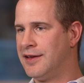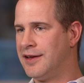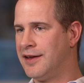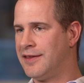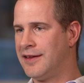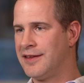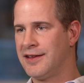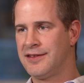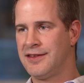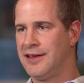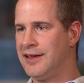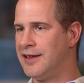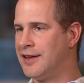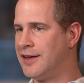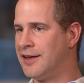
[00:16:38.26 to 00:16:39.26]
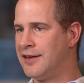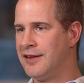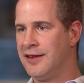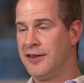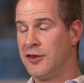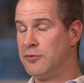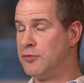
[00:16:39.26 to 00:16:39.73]
And I think that's the
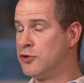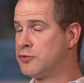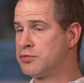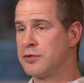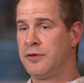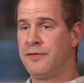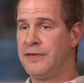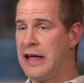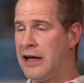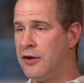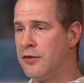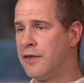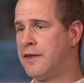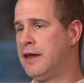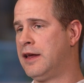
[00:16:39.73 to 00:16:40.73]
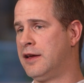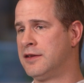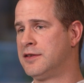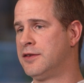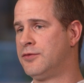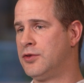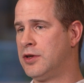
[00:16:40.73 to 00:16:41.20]
most profound thing,
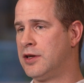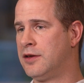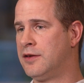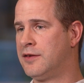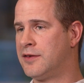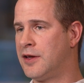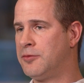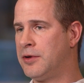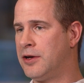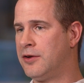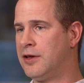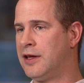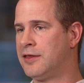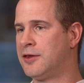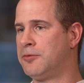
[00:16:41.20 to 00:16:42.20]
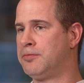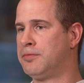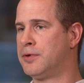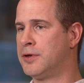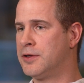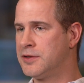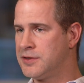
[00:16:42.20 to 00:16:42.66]
is if we could somehow get the
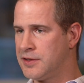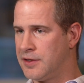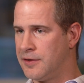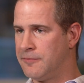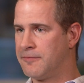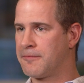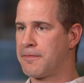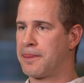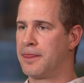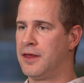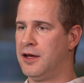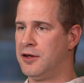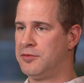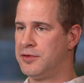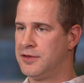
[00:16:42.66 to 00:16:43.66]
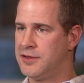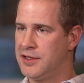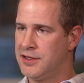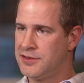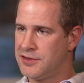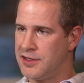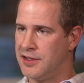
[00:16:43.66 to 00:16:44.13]
person in a
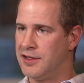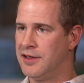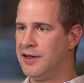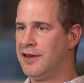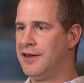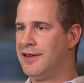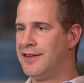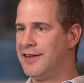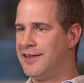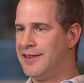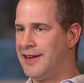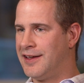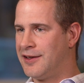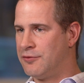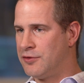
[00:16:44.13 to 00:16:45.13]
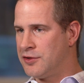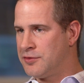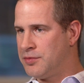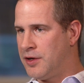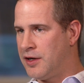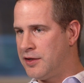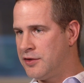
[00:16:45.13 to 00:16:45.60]
position that they can
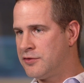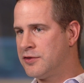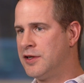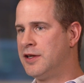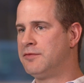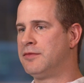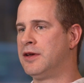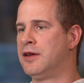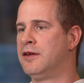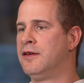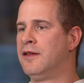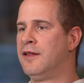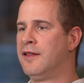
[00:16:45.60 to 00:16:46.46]
respond to treatment